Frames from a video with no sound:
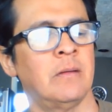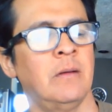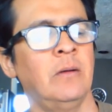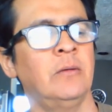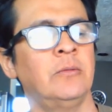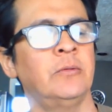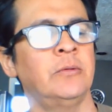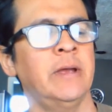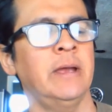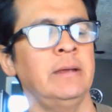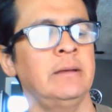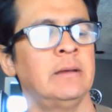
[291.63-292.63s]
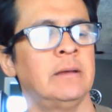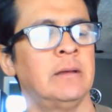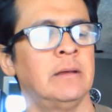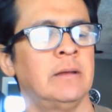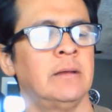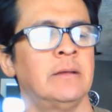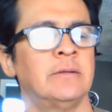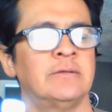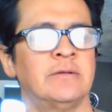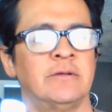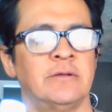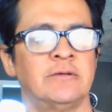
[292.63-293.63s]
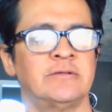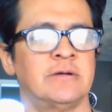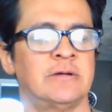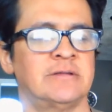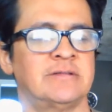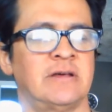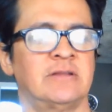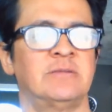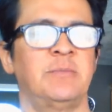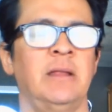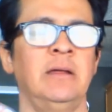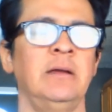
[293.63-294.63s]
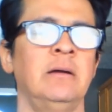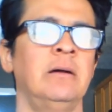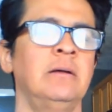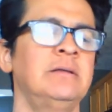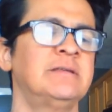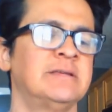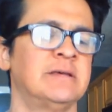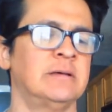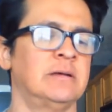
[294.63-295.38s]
Okay, so those are the sound spelling cards.